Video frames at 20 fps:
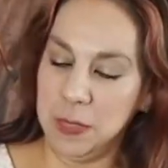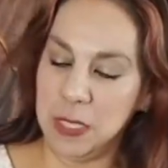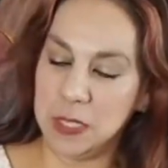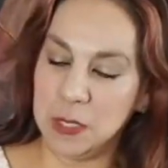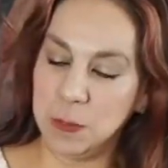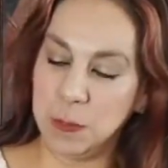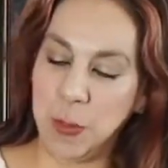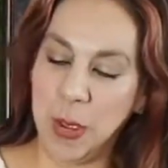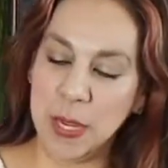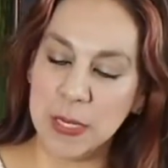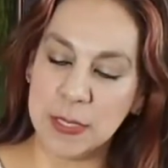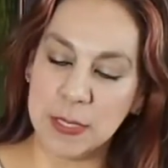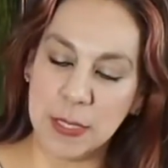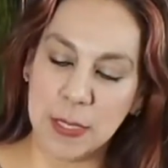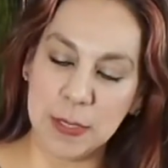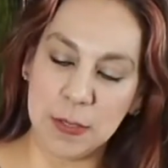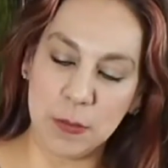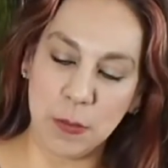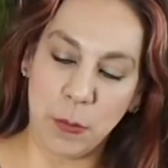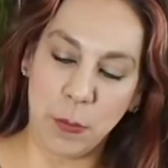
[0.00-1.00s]

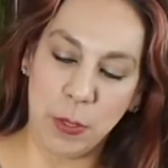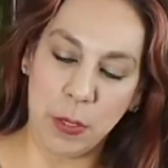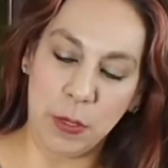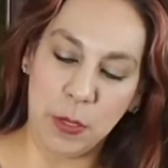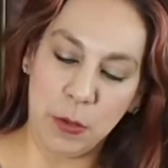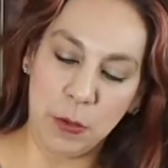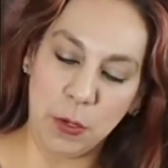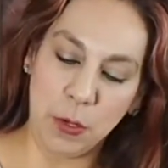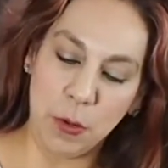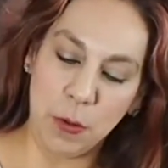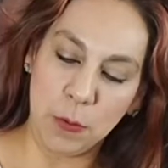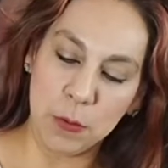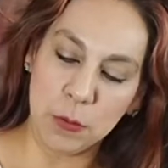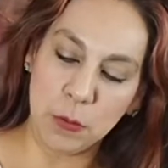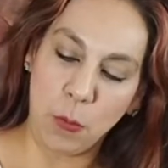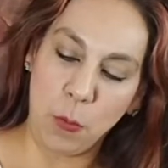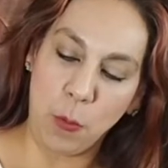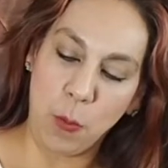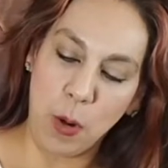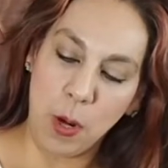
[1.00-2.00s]
spices. So here
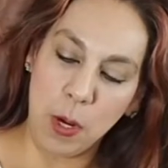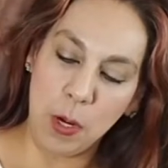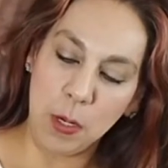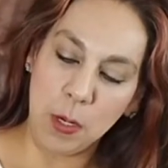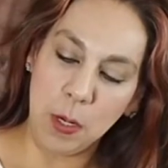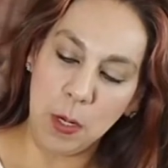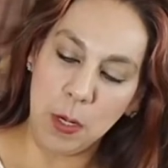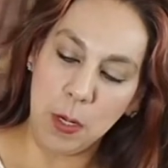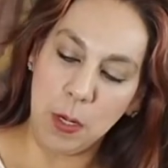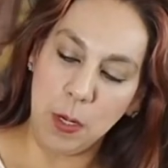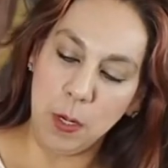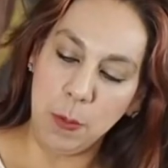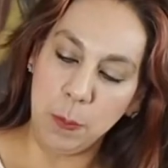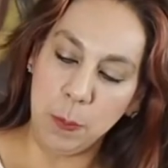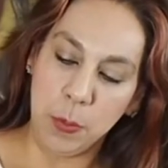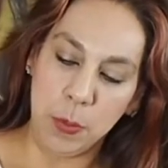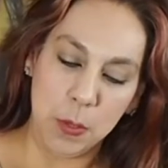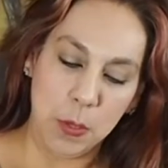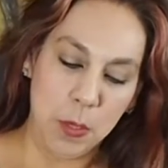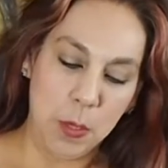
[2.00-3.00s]
goes 1
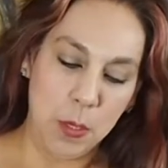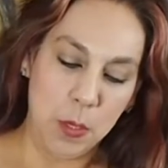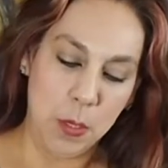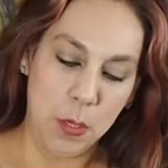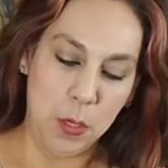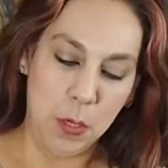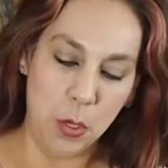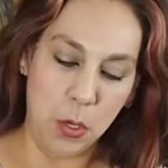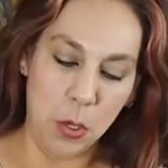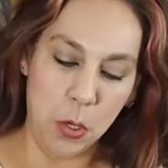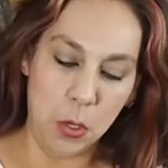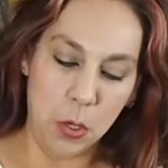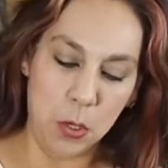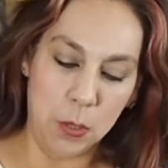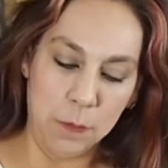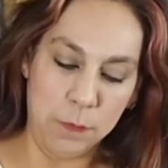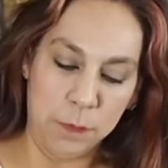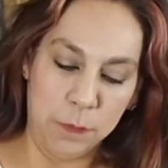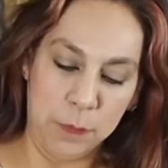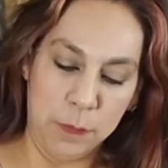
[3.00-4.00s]
cup
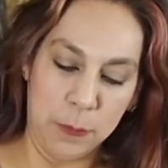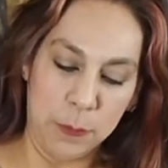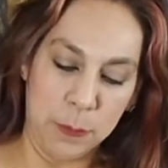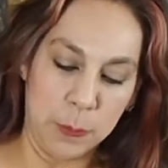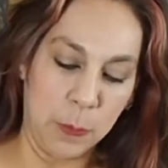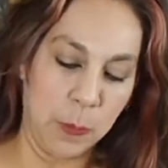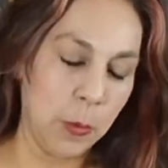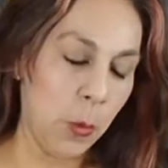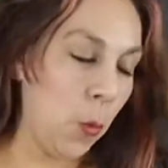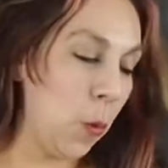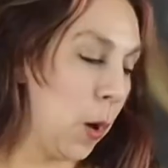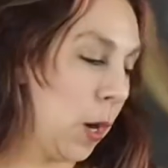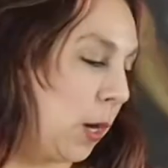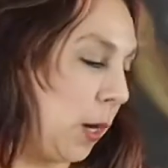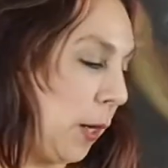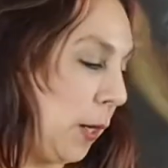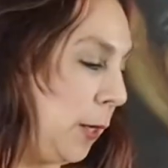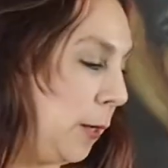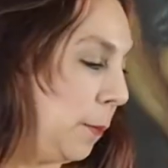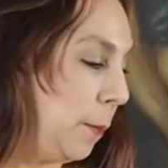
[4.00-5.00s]
of
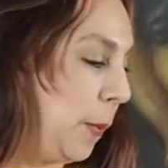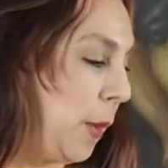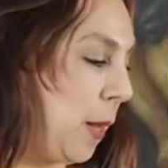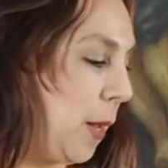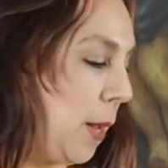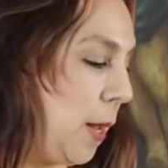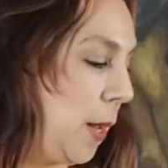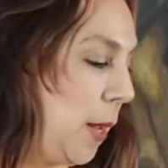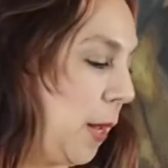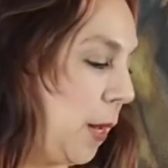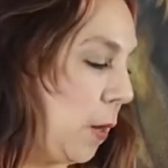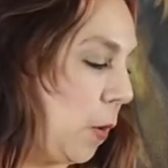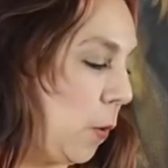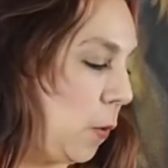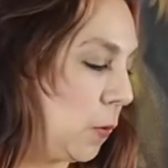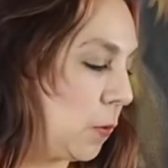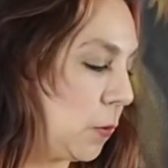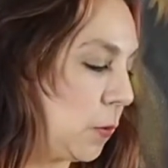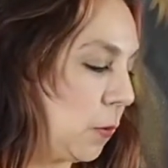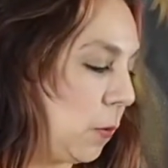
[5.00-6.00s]
wine, and
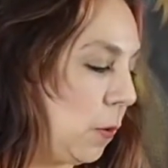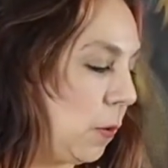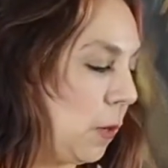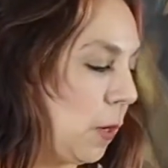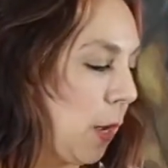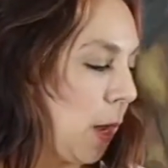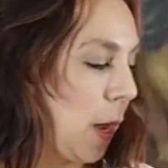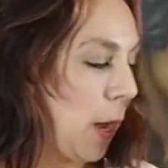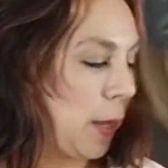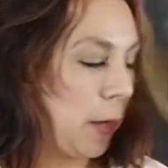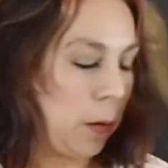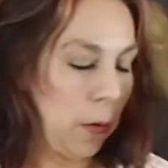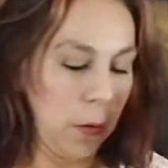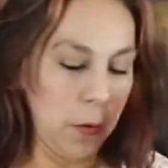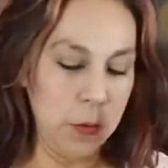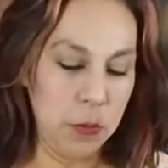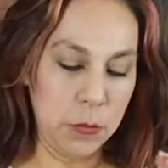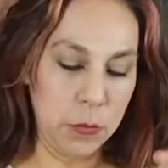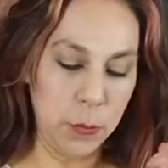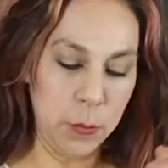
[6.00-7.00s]
also I'm
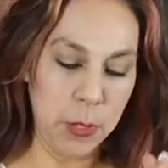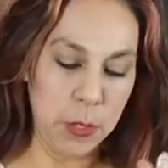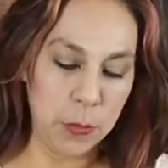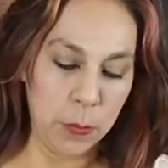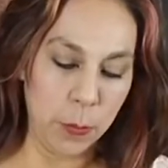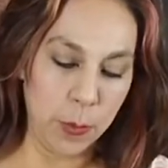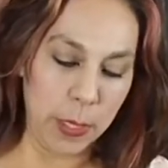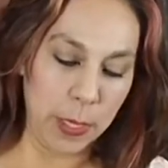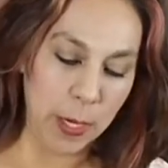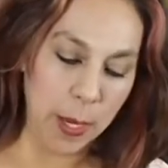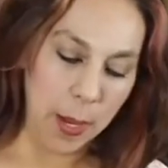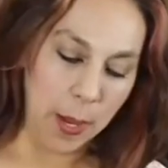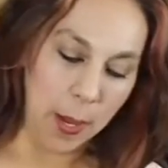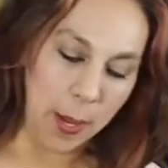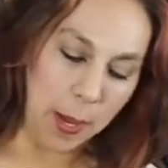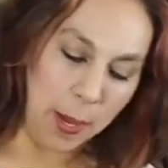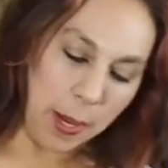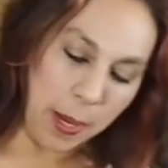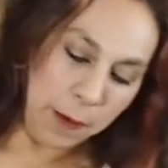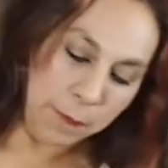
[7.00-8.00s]
going to be doing
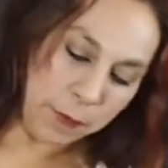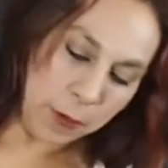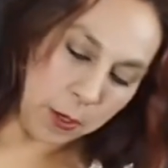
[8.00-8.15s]
half a